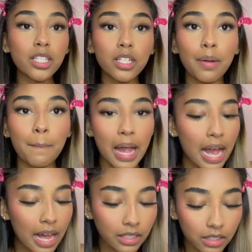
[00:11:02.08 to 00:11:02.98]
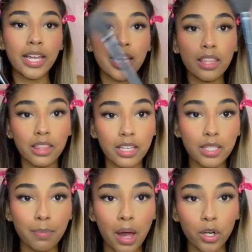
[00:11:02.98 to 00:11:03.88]
to look matte, I get
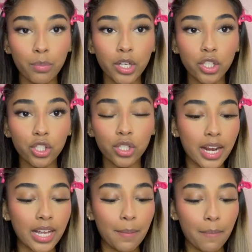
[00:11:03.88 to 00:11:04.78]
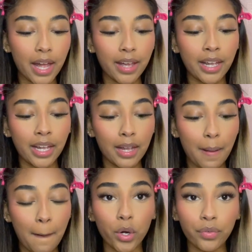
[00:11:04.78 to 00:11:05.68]
this powder brush. I get my
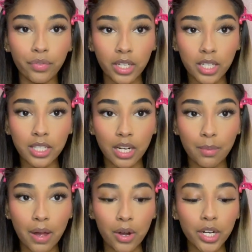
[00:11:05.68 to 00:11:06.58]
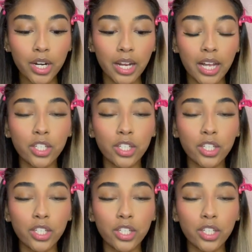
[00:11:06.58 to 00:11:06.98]
Morphe setting powder and I